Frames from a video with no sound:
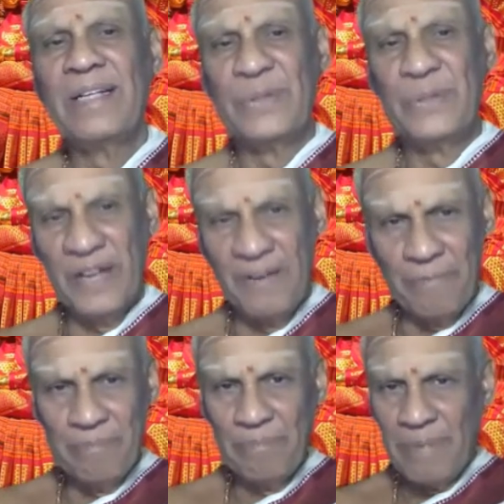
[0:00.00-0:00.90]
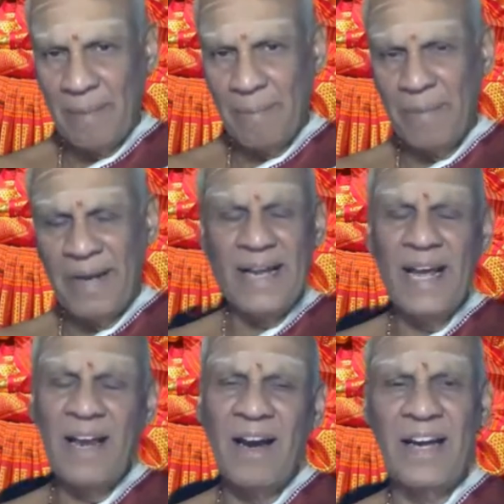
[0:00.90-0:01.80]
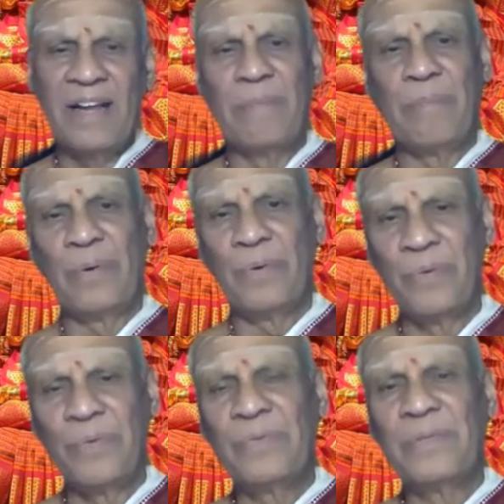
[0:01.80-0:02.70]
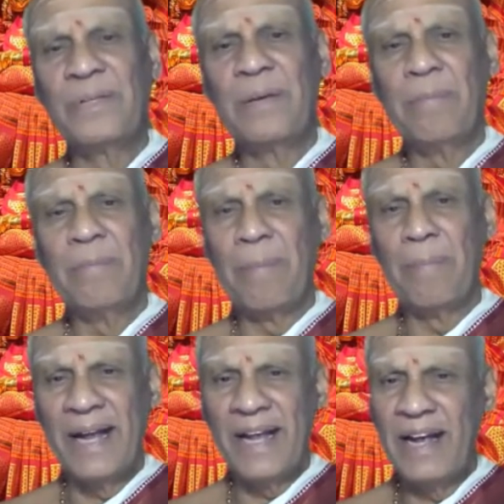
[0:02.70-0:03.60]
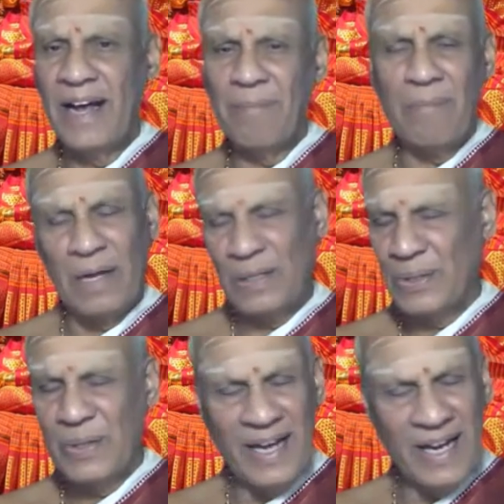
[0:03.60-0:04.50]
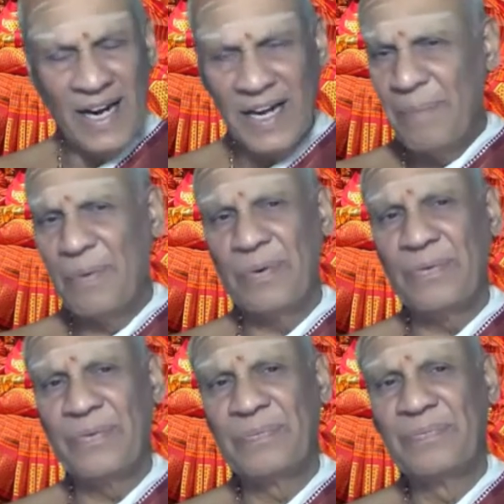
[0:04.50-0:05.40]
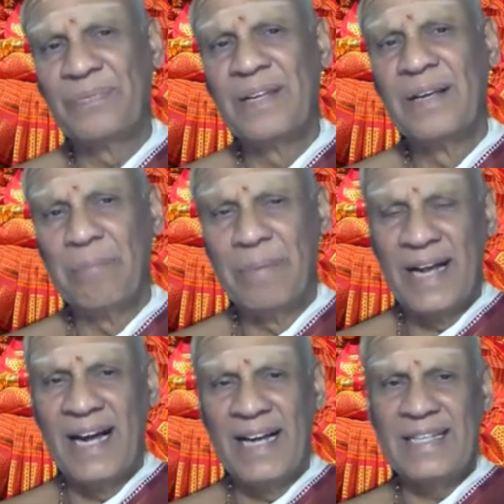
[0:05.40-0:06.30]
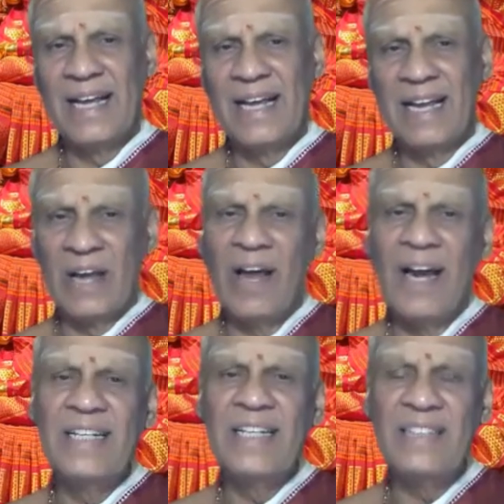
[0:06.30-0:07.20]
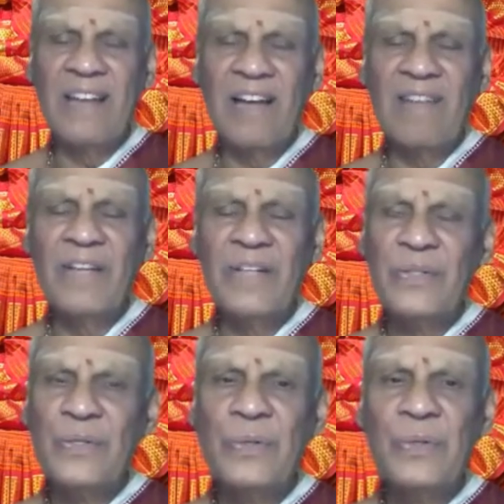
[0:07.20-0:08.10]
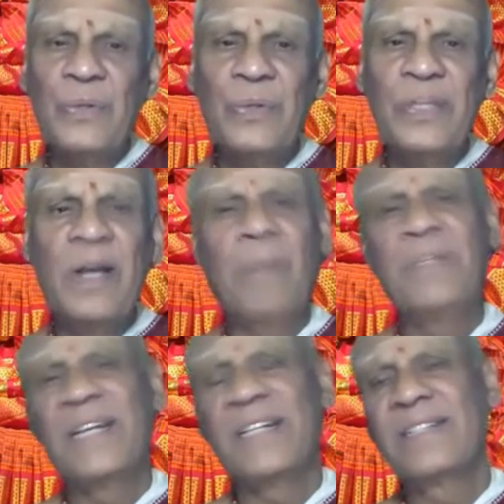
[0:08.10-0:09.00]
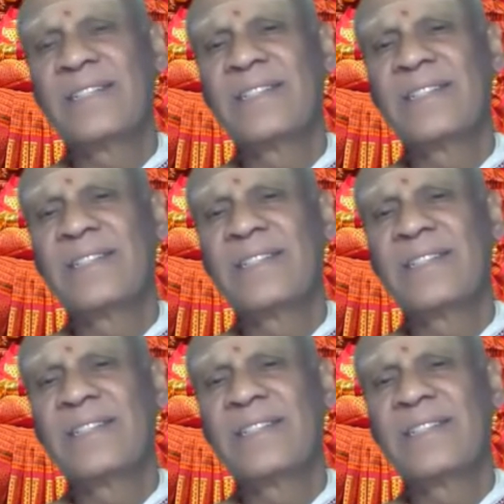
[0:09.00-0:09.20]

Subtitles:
So if Brahman cannot improve, Brahma Jnanam also cannot improve. Because knowledge is always true to the object.